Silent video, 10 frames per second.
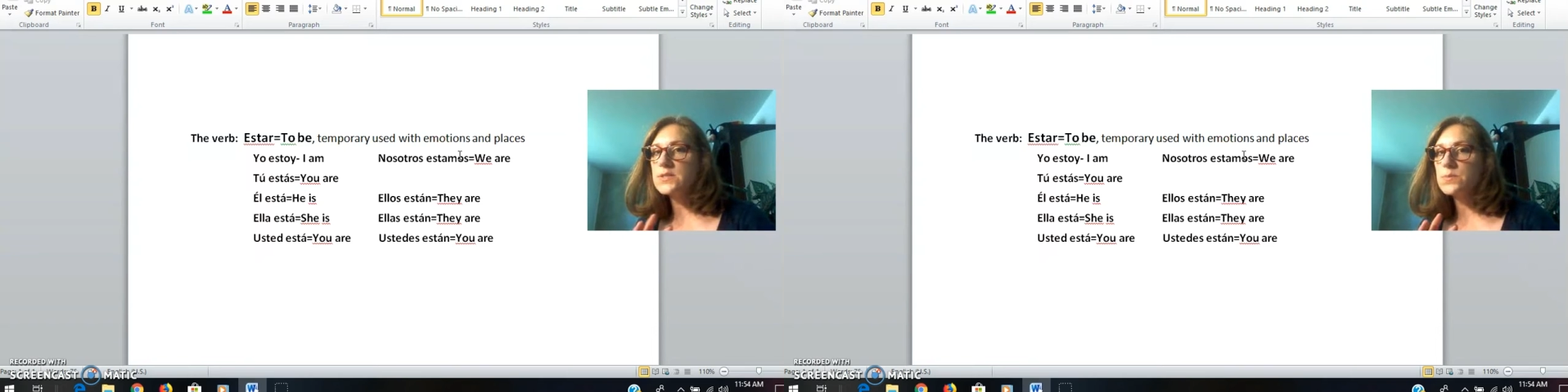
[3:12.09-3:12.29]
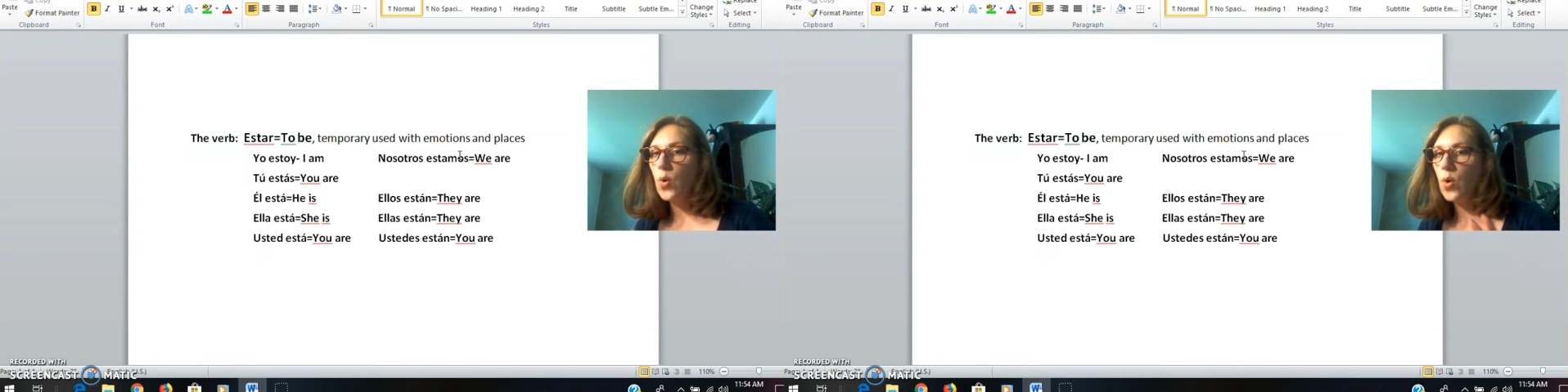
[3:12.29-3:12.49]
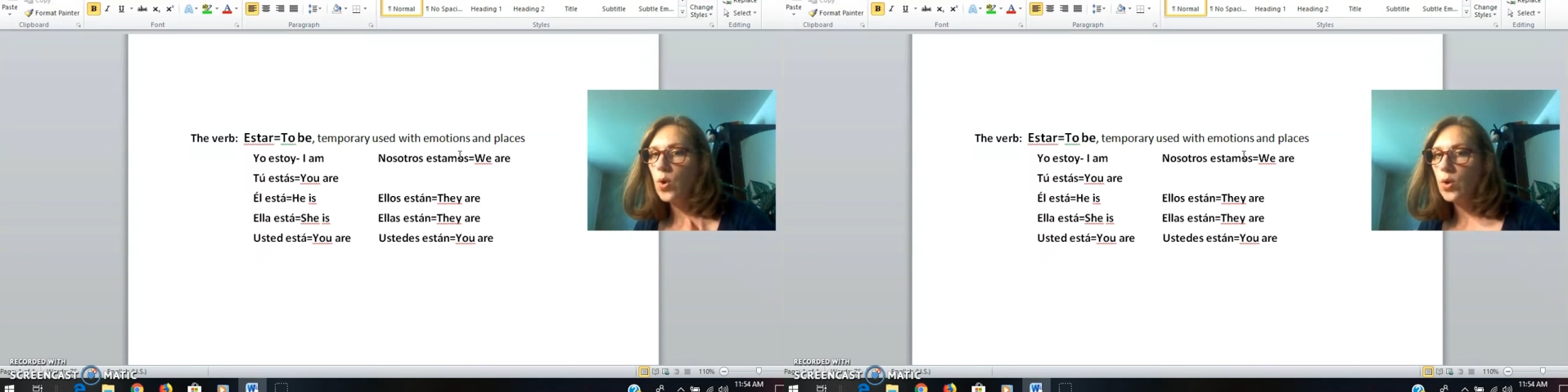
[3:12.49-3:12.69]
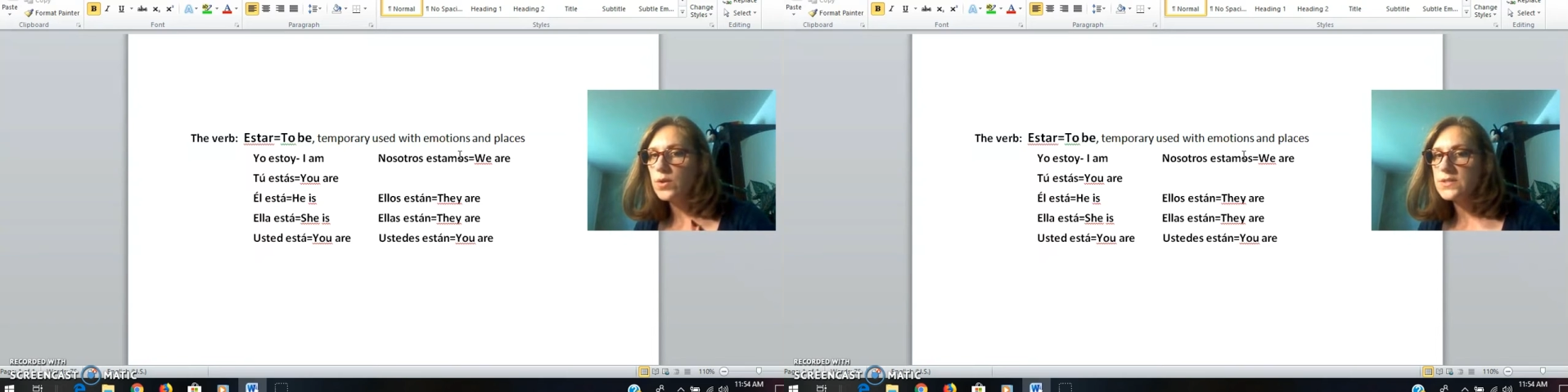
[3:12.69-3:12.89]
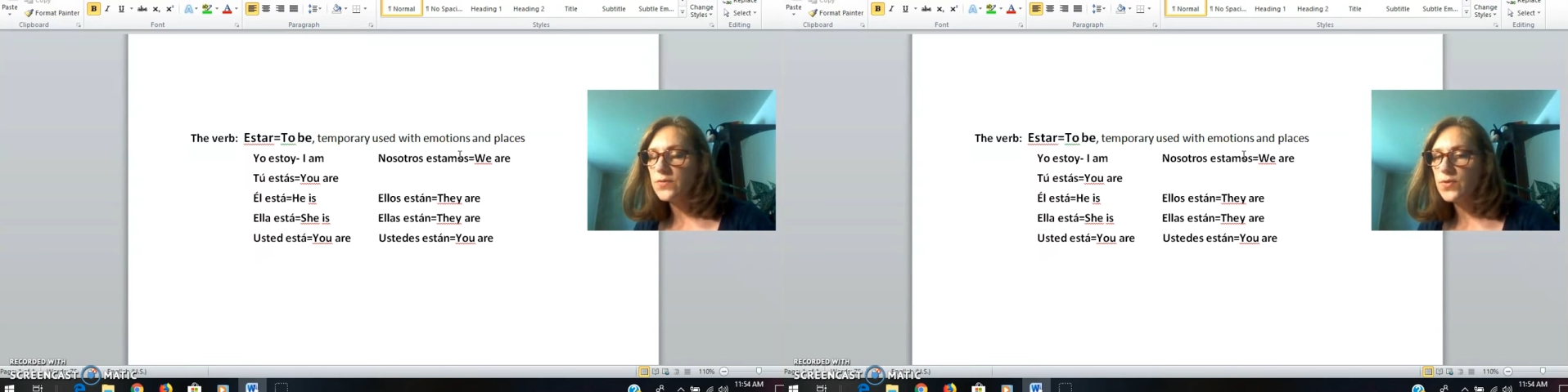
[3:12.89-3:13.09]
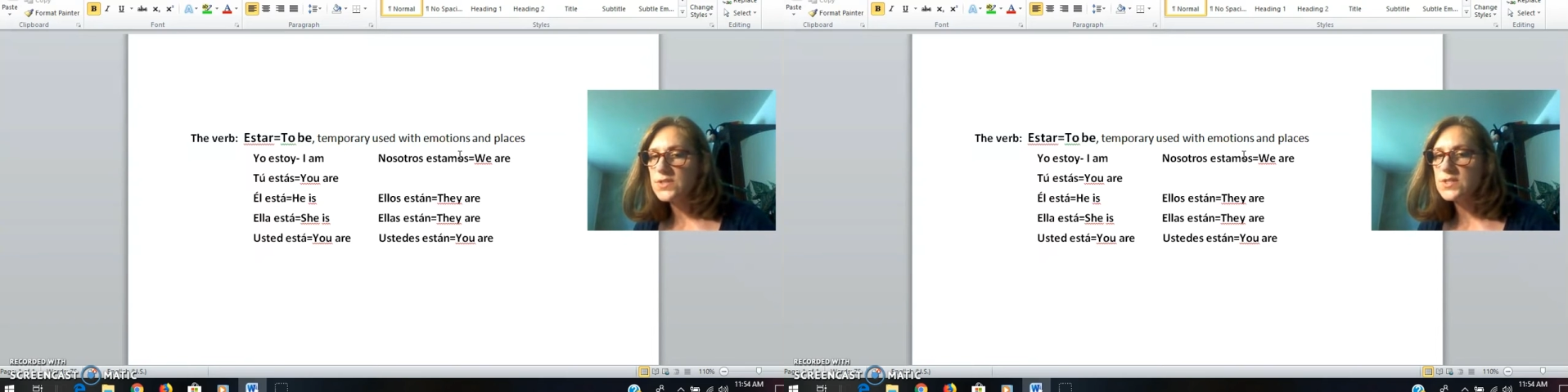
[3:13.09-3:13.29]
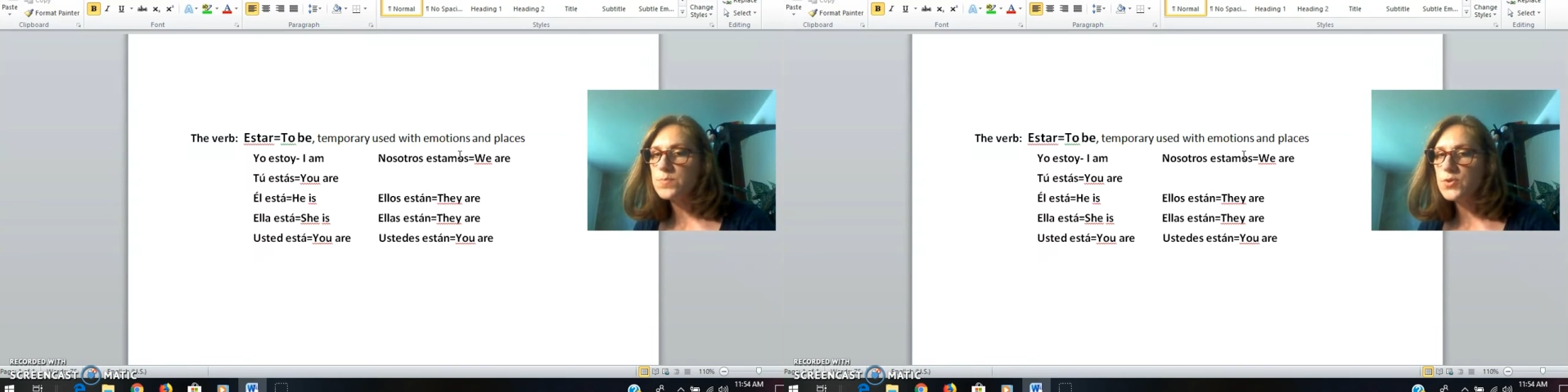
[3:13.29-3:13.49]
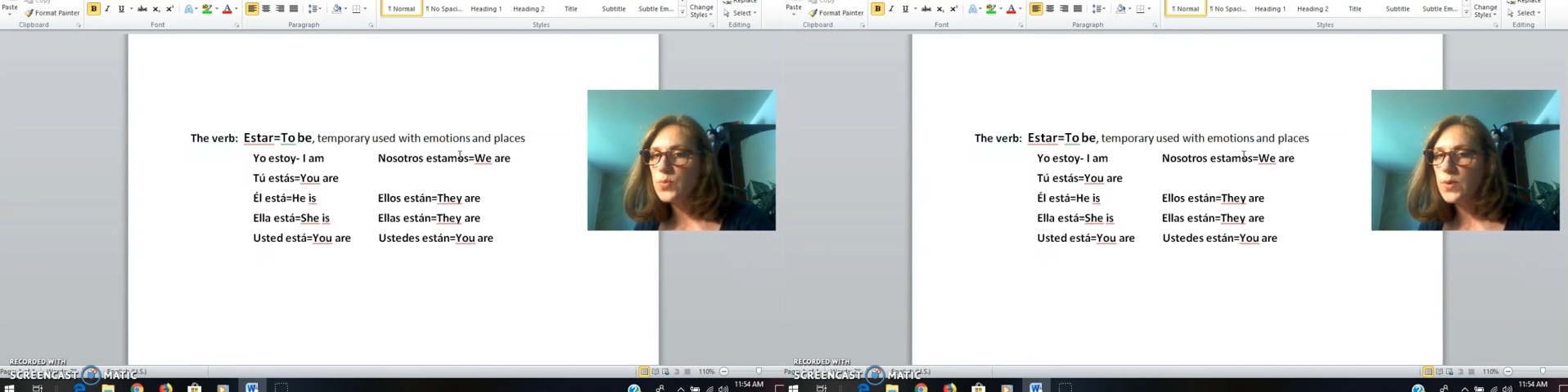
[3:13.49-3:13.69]
small
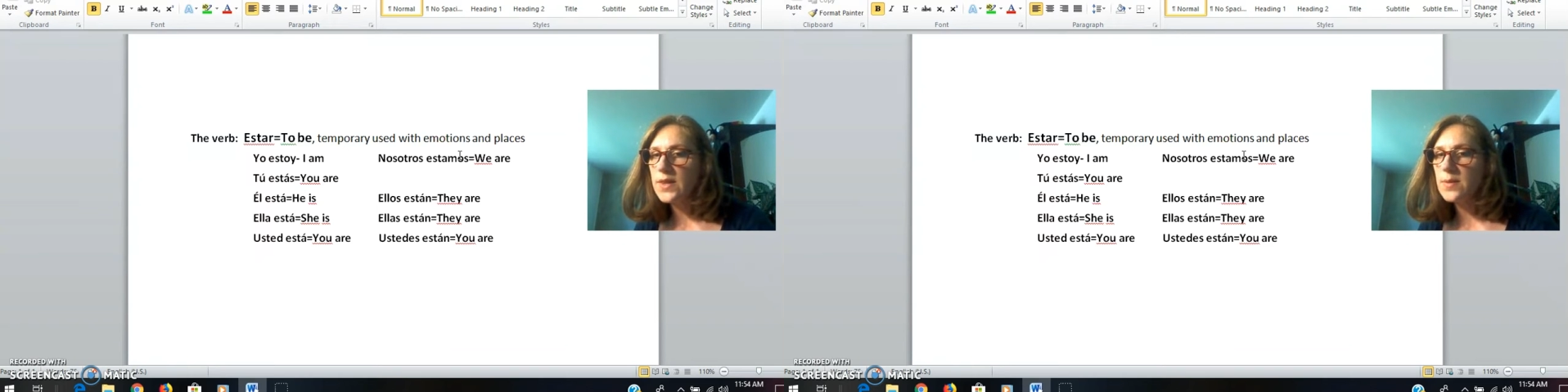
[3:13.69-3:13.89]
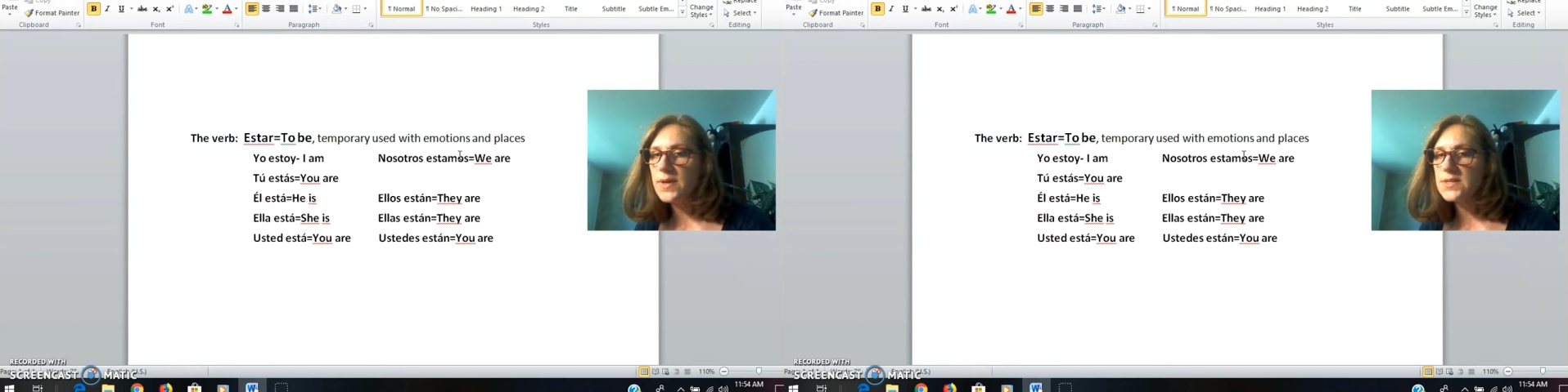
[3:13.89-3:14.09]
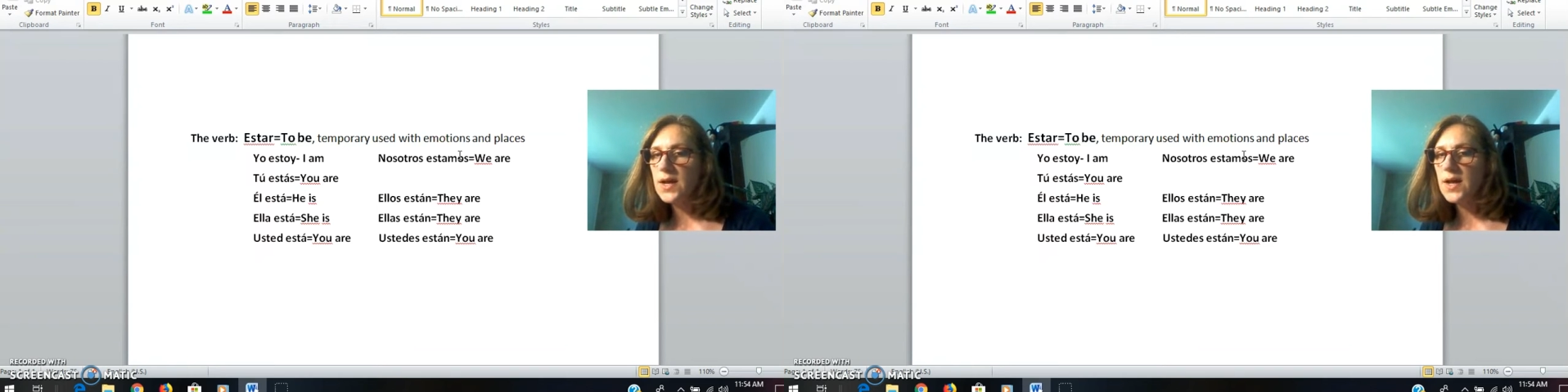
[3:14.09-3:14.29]
differences between them at